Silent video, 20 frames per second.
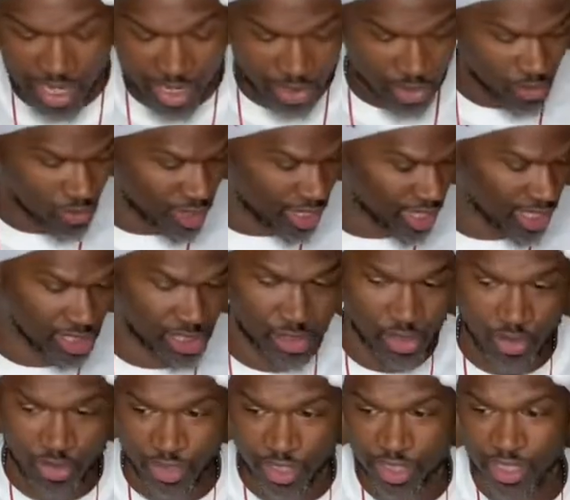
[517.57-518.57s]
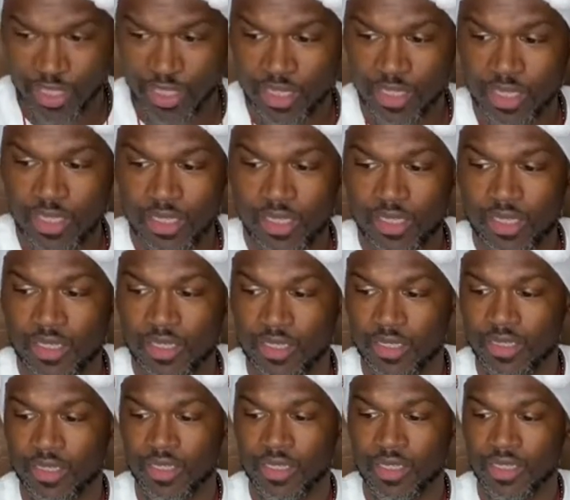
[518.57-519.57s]
one is going.
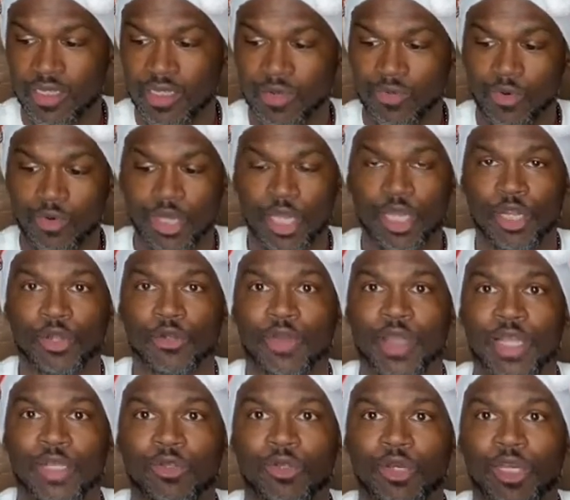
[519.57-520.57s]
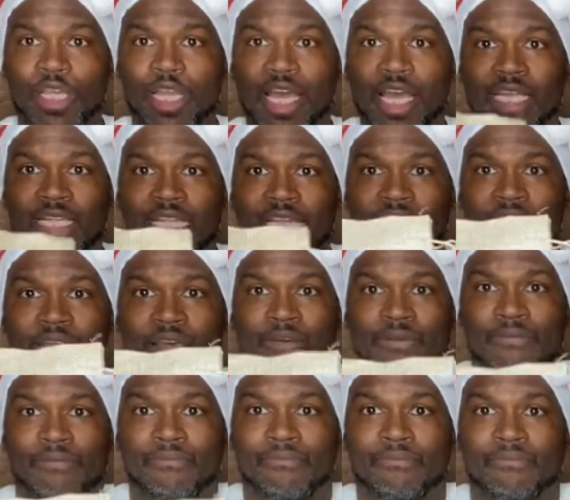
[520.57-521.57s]
We'll get a great looking idea.
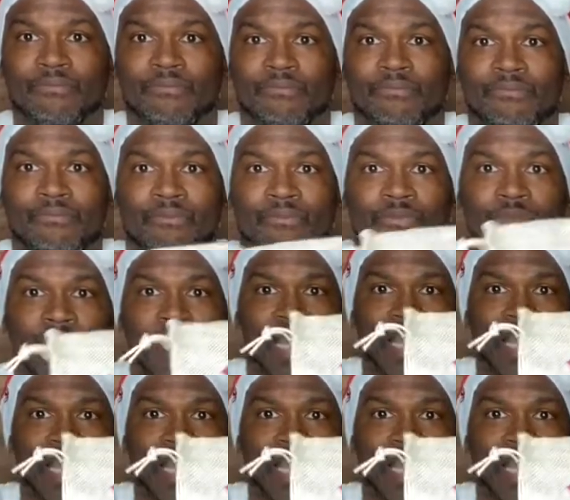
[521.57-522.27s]
Okay, it's